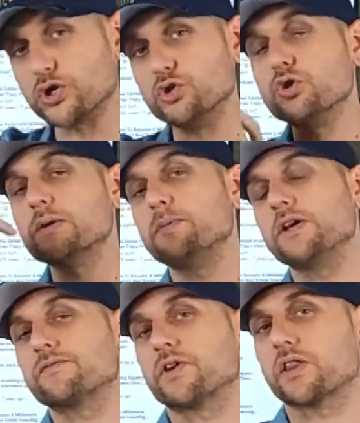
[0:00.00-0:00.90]
you can
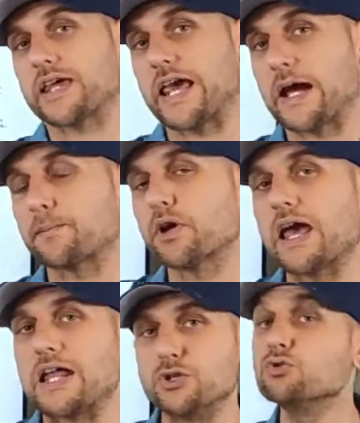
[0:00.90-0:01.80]
be in front of the camera
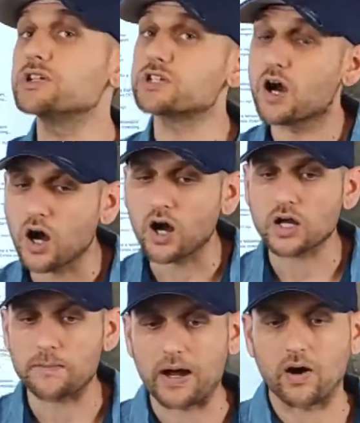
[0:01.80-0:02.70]
and you could
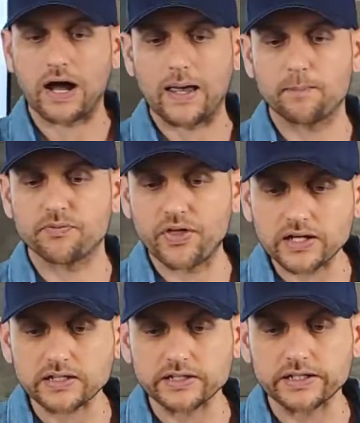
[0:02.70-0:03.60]
talk about
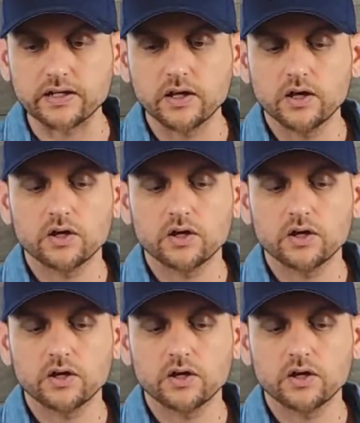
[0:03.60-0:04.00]
hypothetically